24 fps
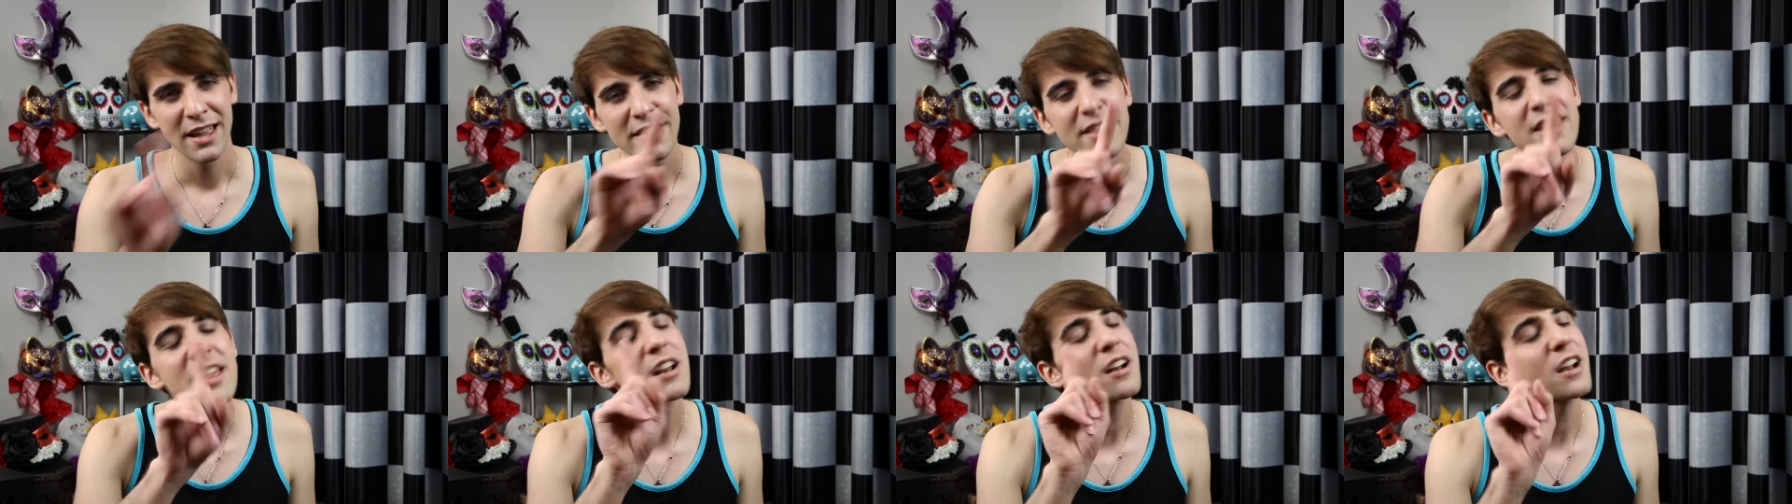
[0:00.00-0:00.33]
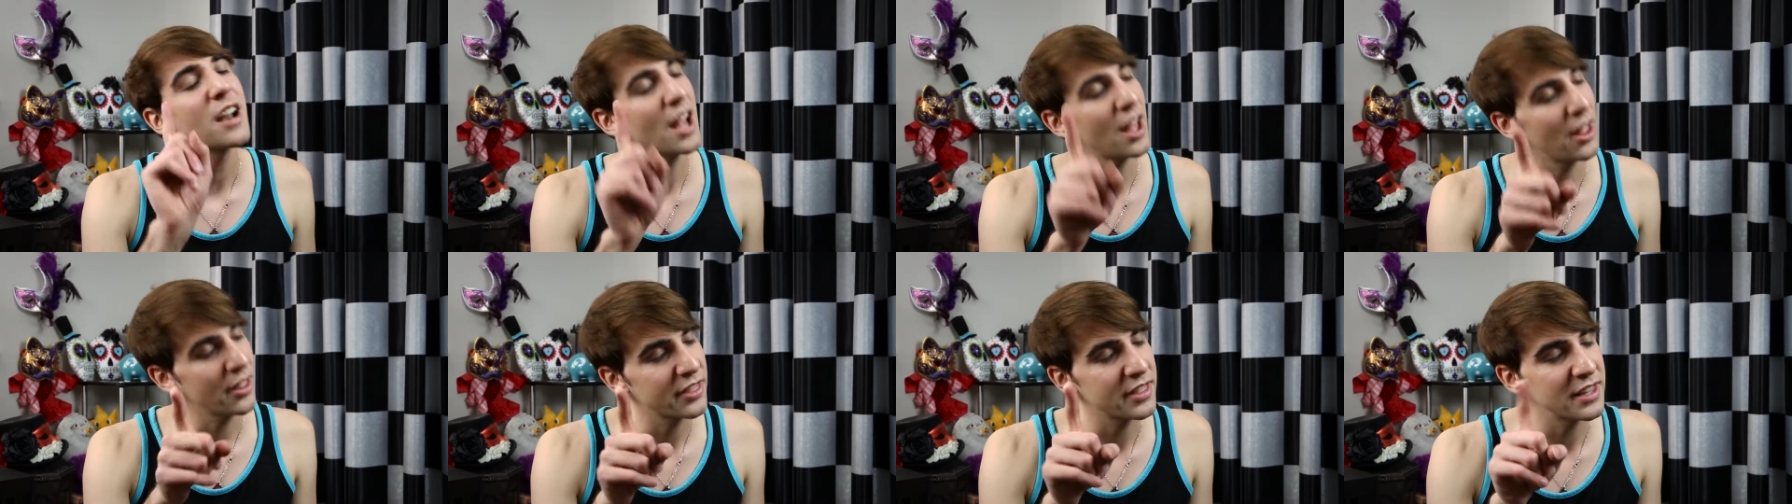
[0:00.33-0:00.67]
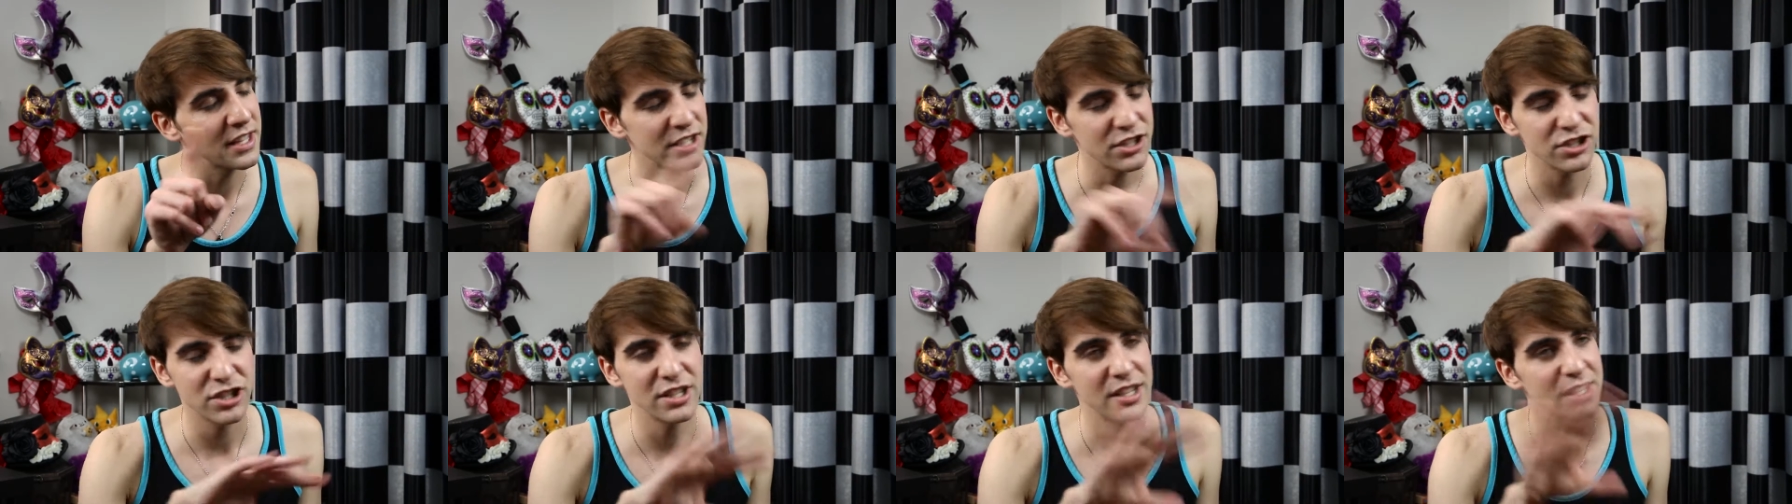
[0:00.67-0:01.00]
that are
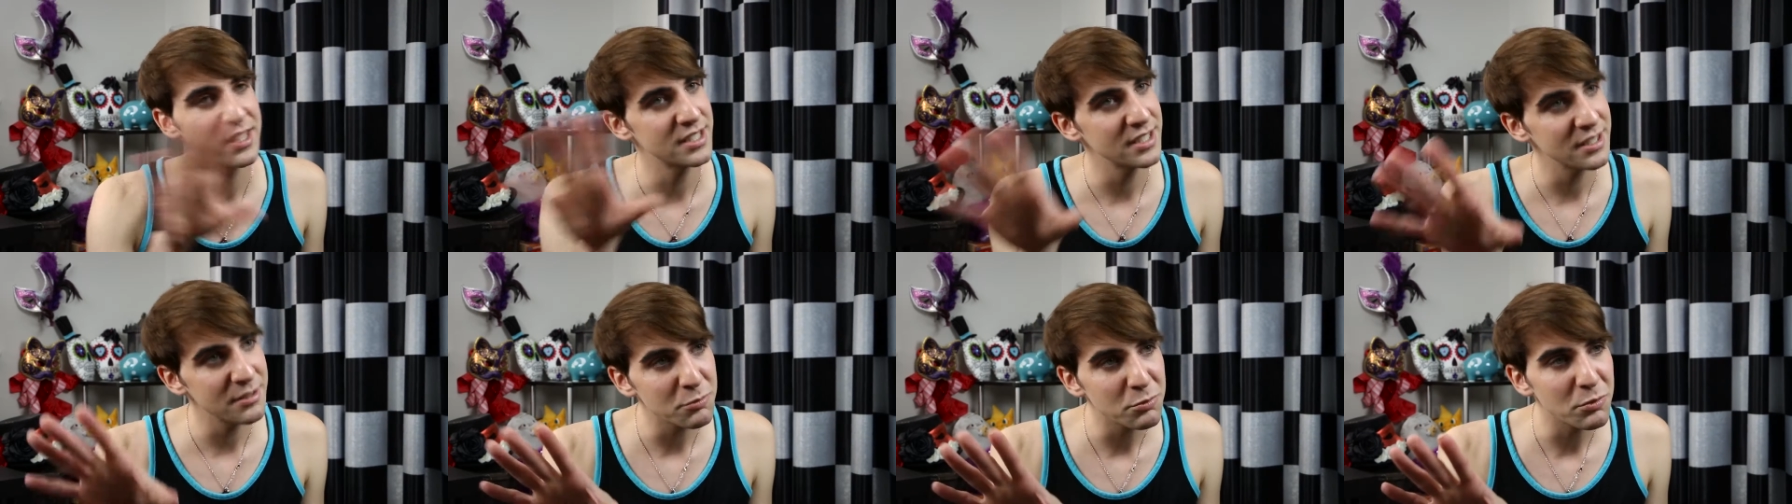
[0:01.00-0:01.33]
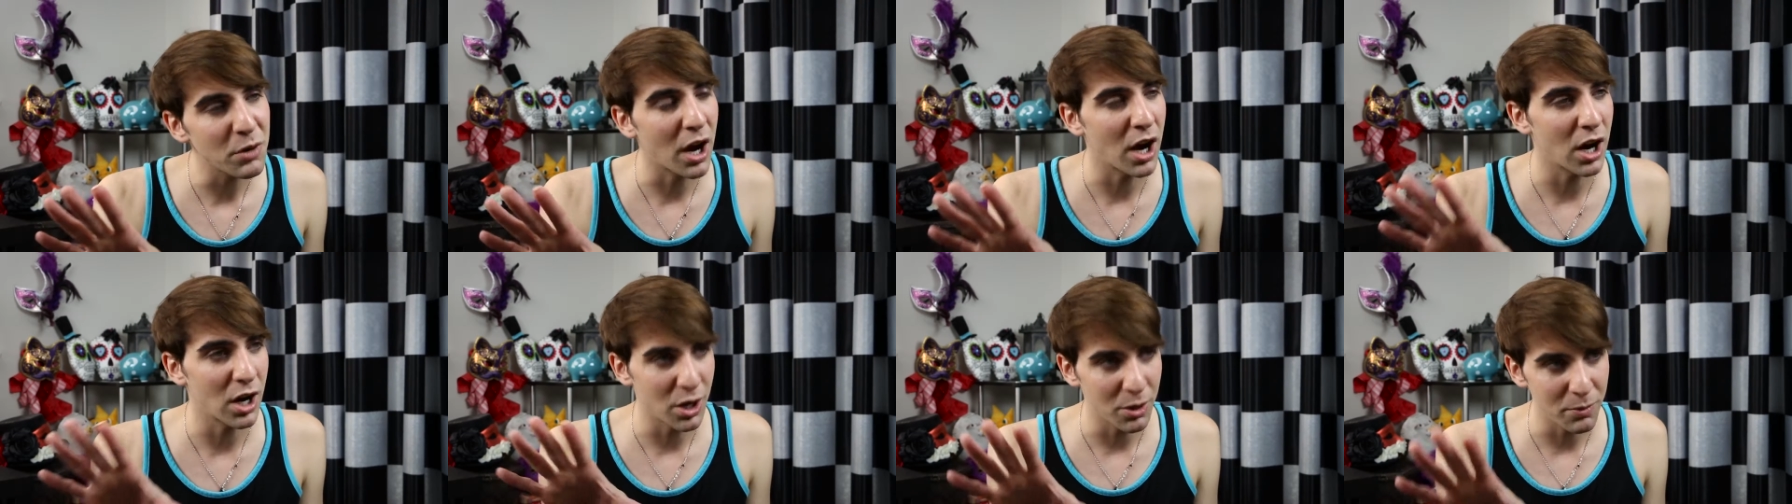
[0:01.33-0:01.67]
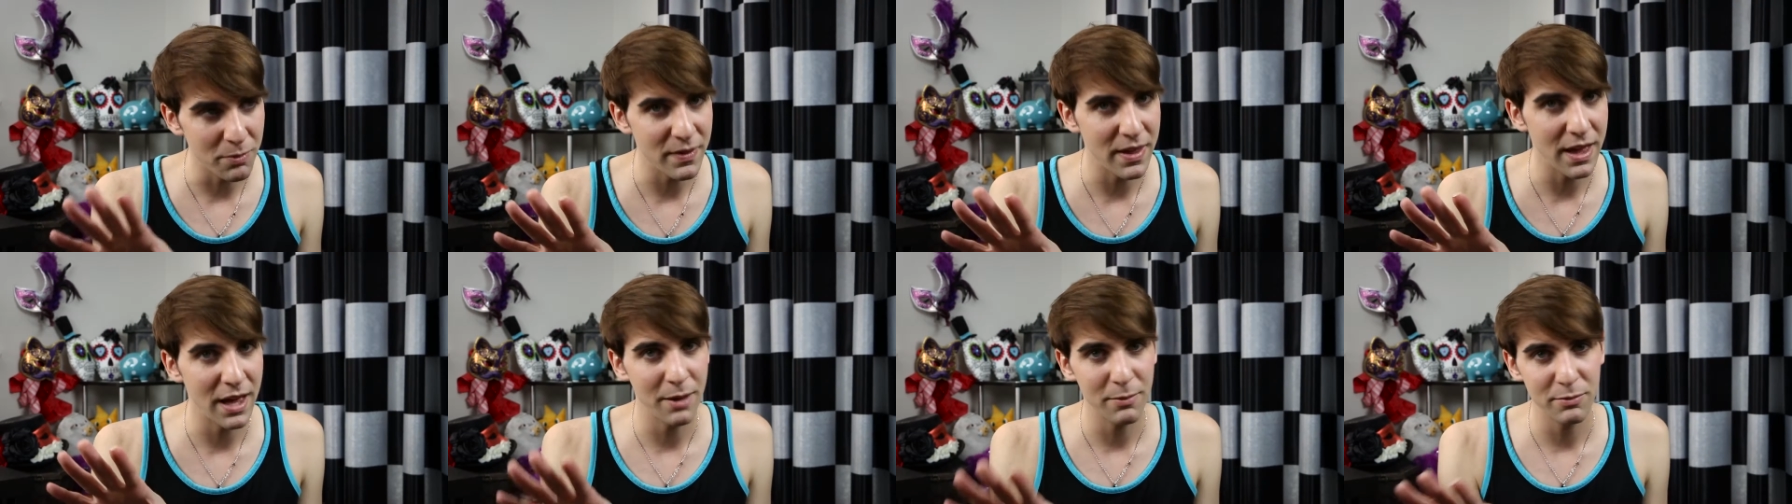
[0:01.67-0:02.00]
healthy. She doesn't
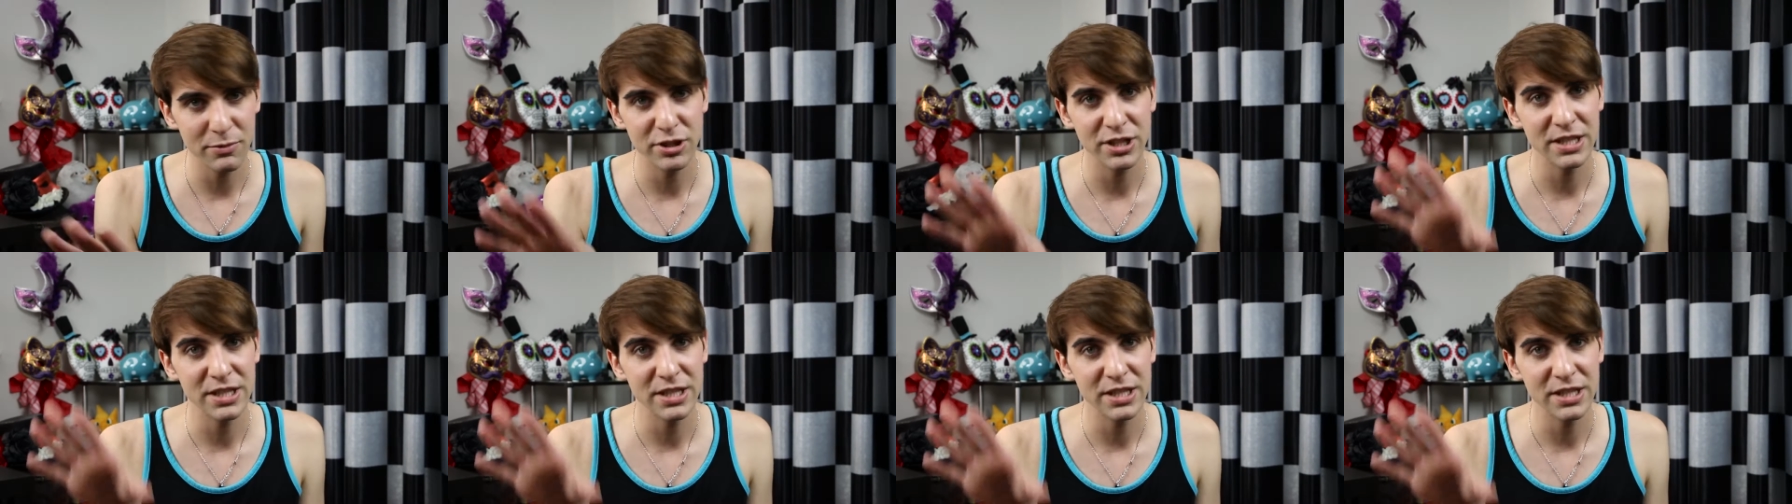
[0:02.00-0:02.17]
harm them.